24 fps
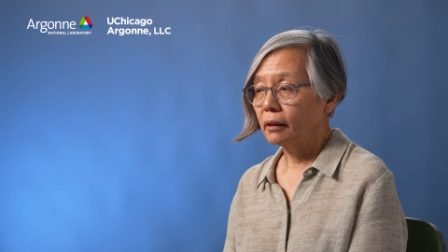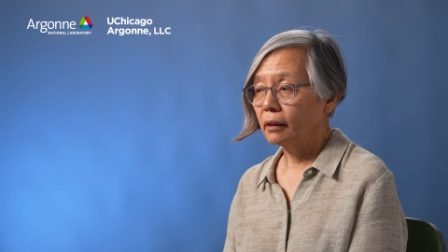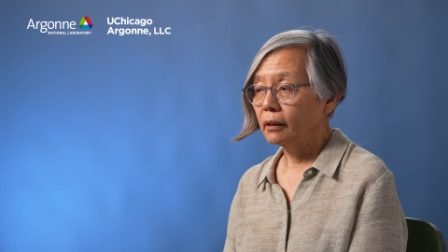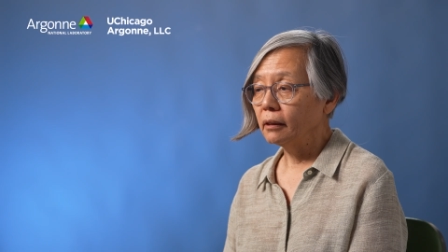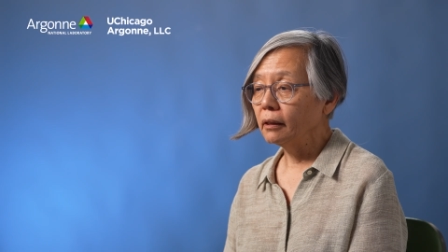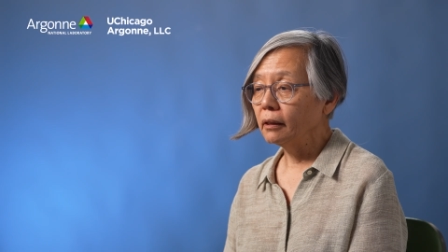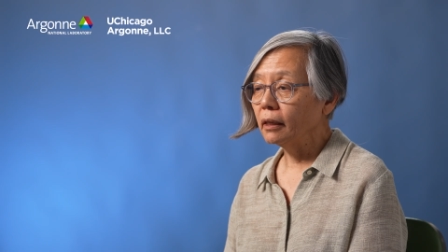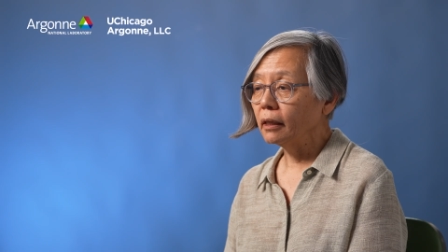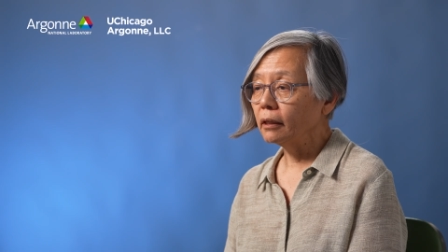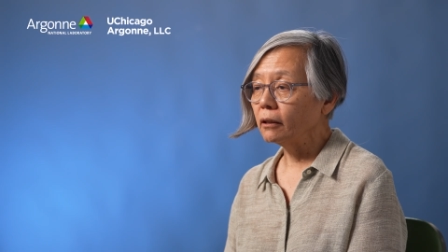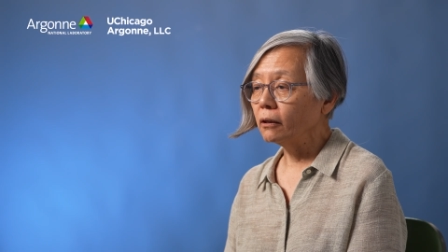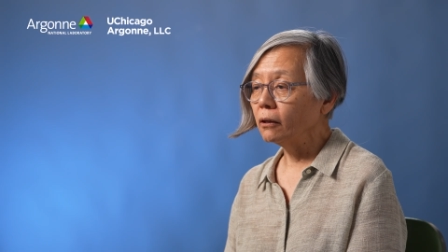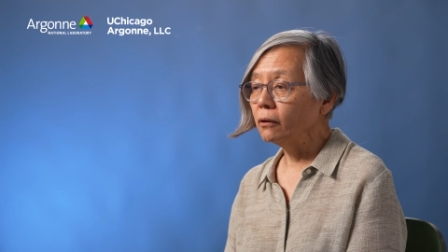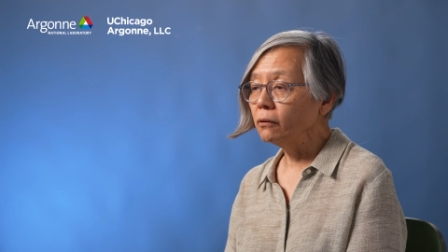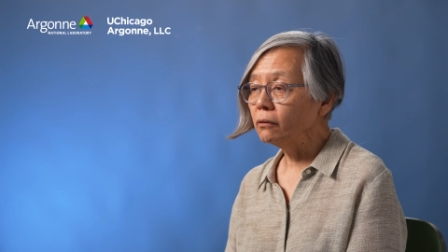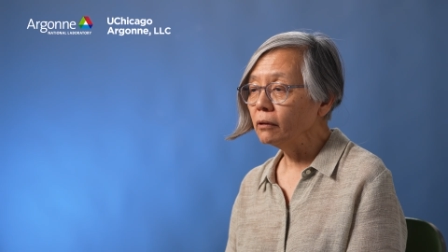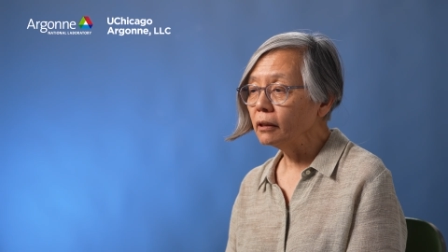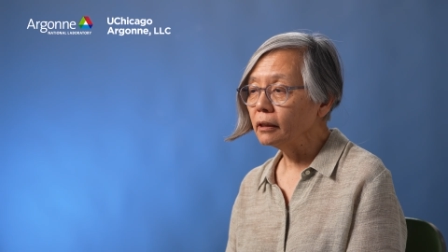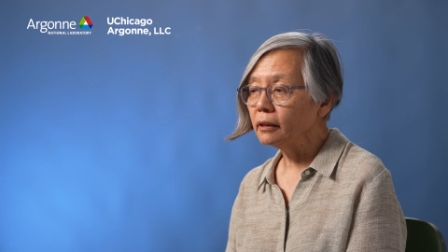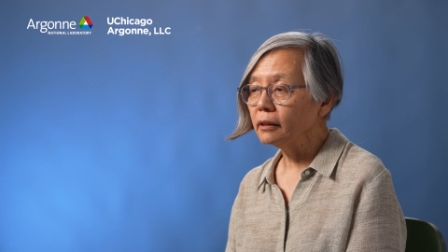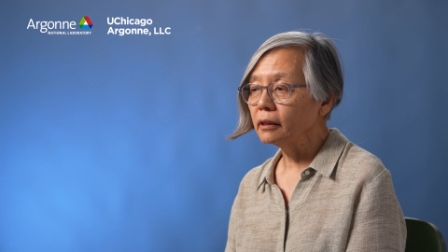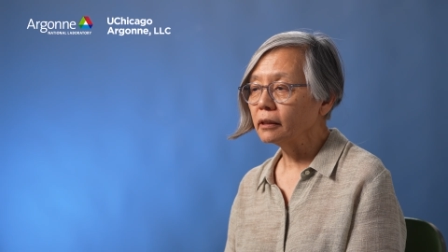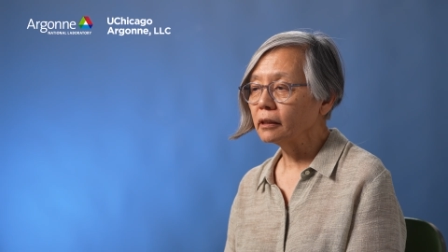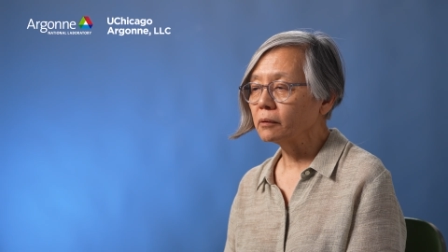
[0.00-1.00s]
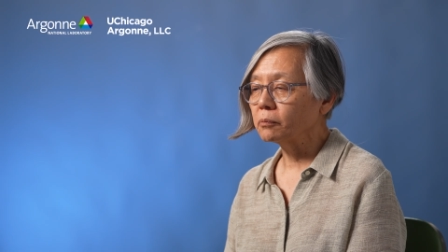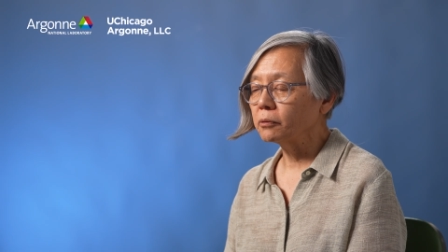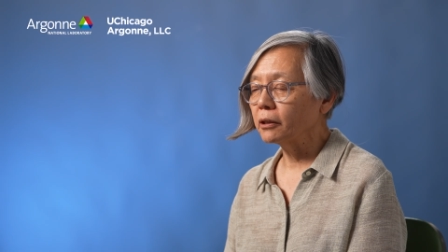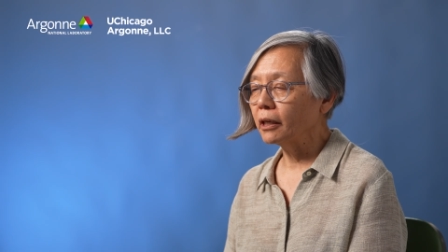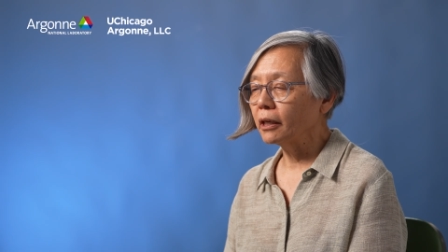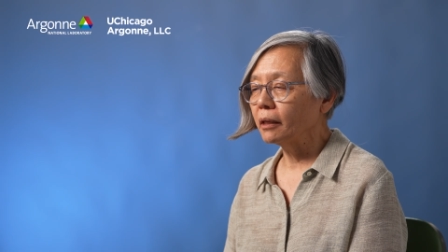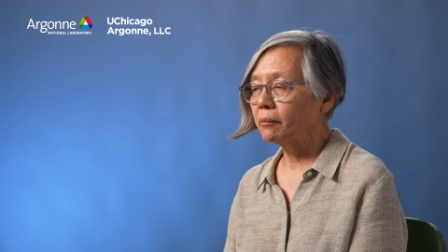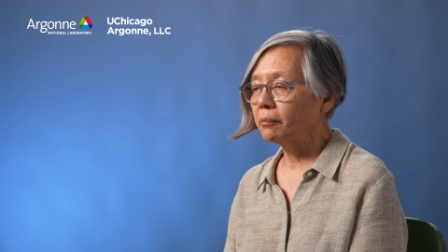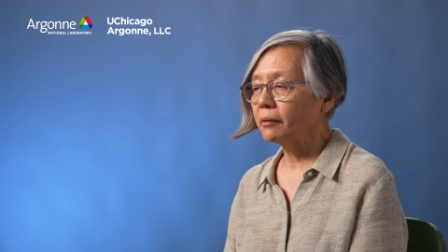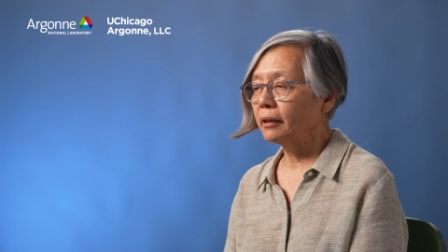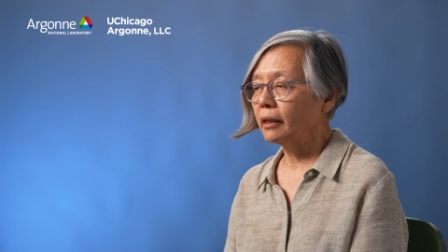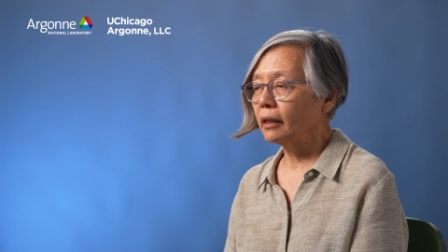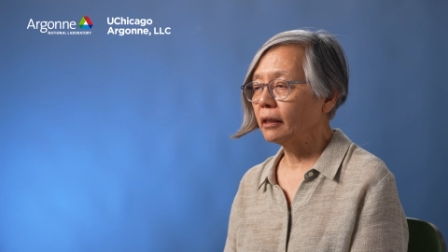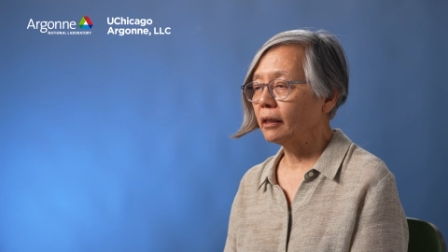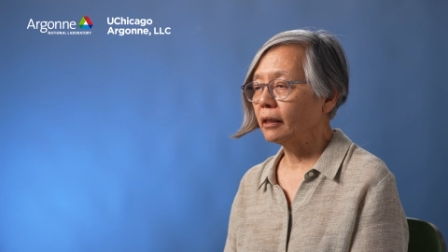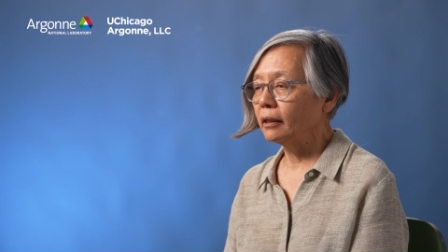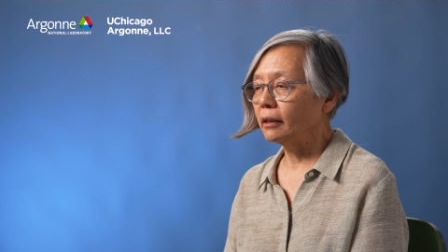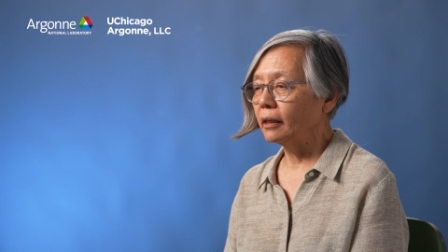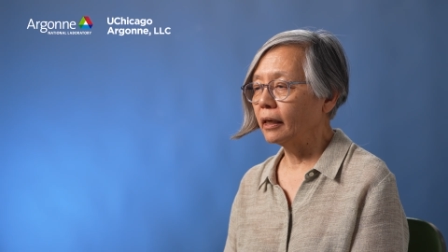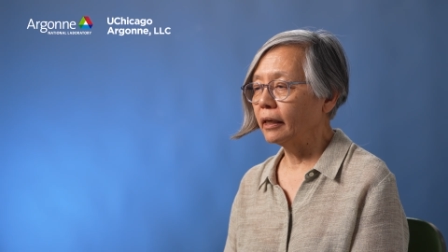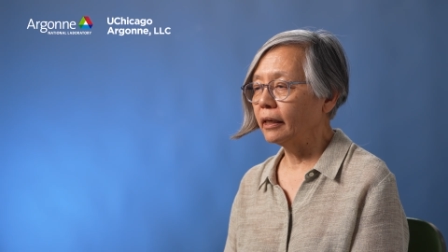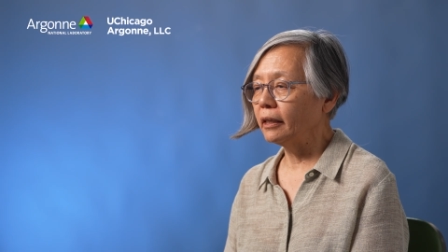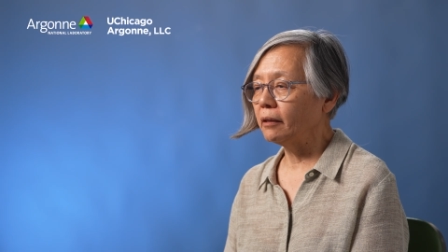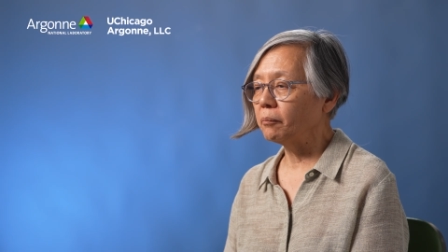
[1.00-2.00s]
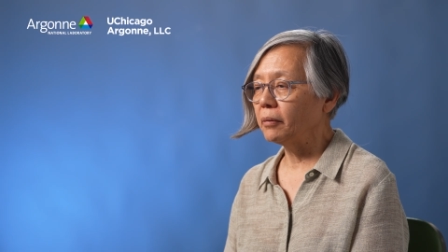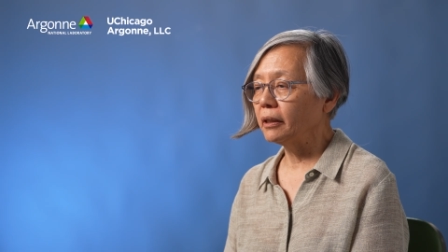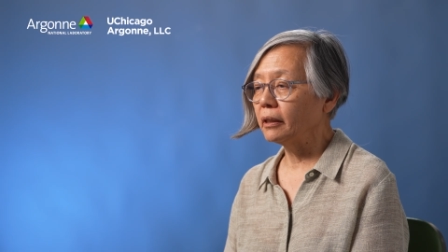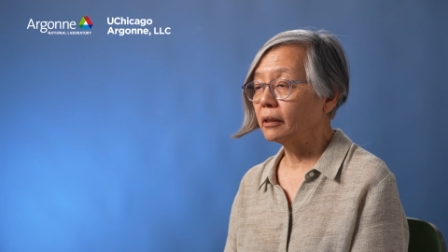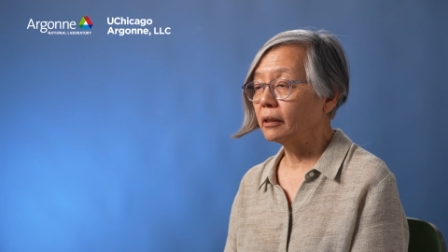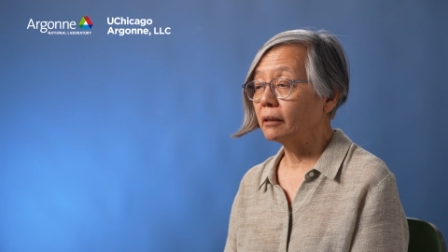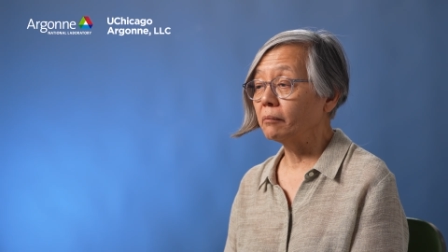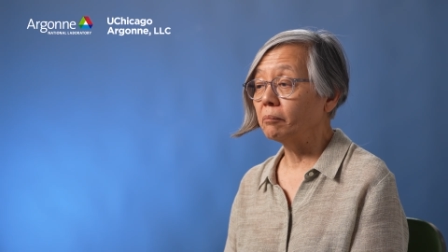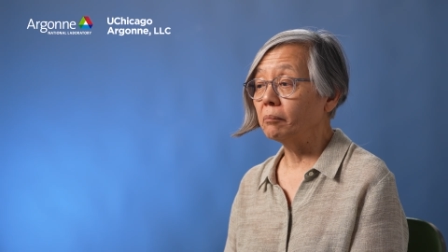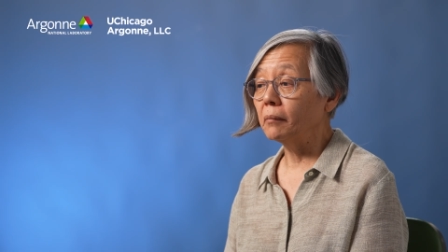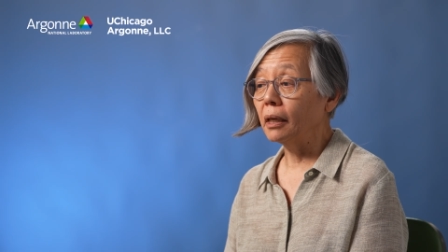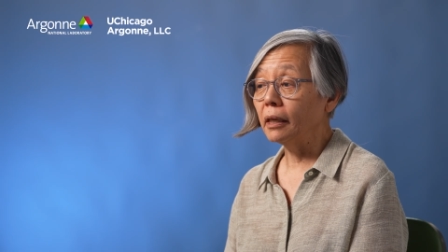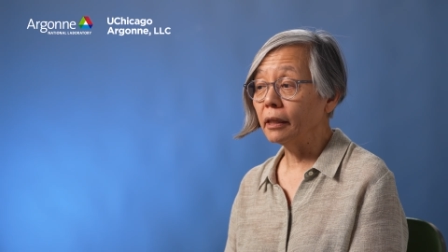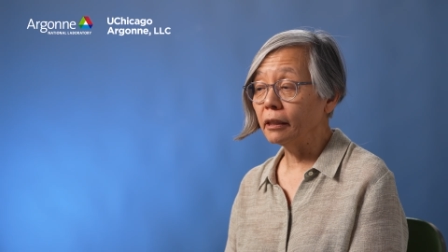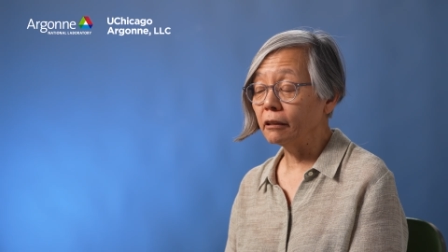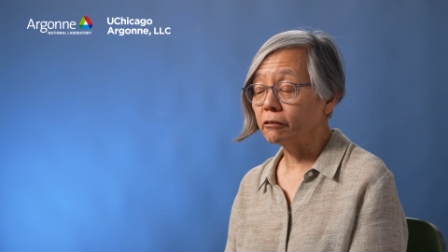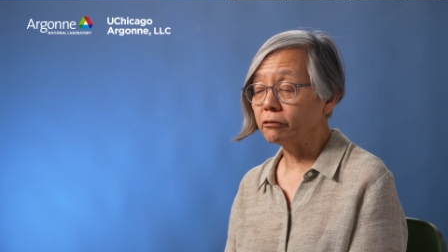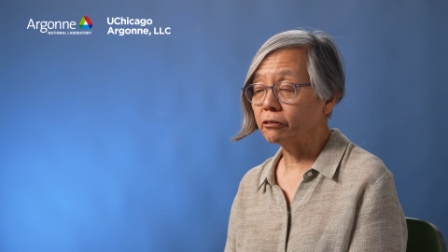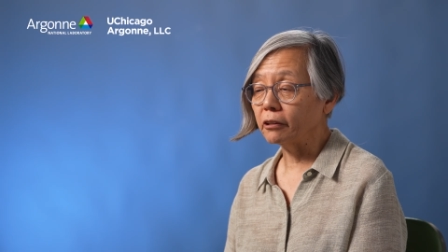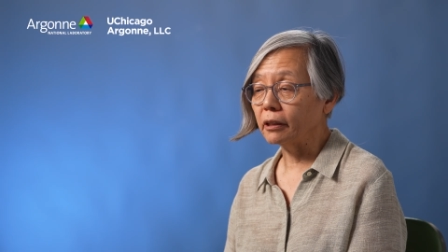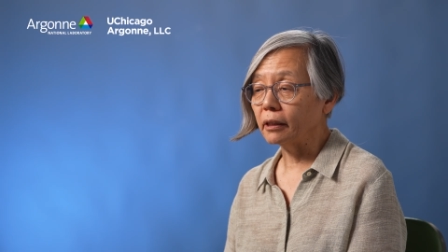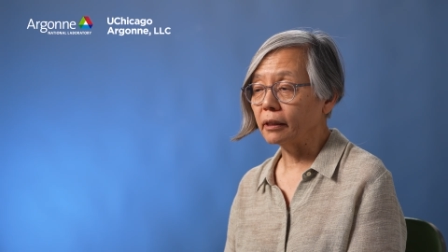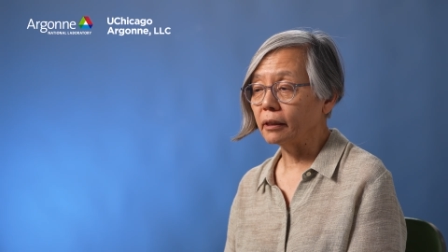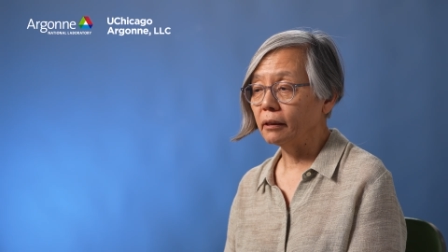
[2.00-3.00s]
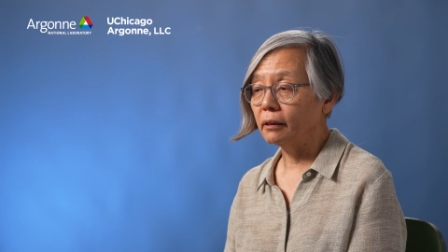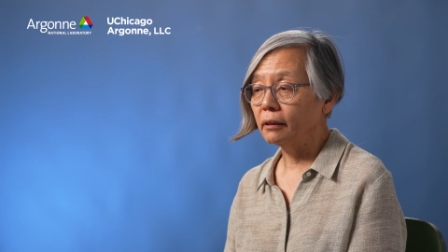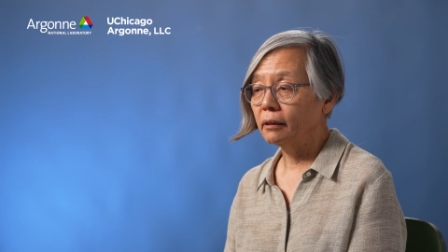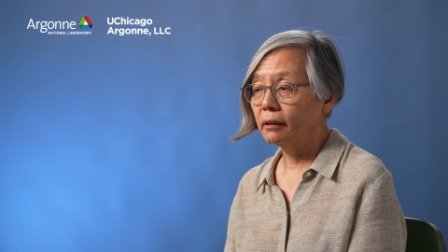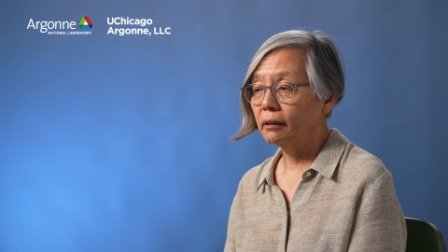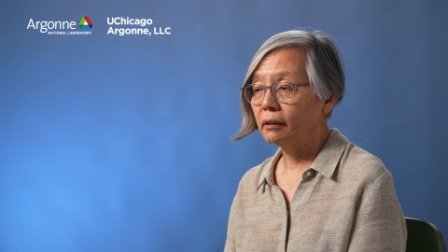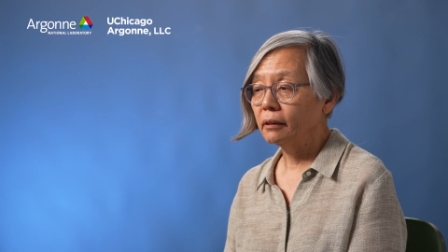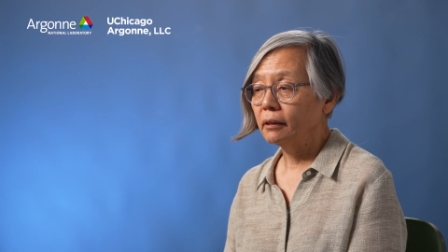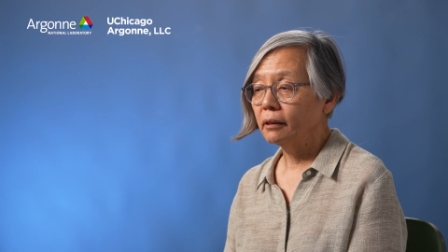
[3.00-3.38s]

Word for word: And not only does the propagating light become modified,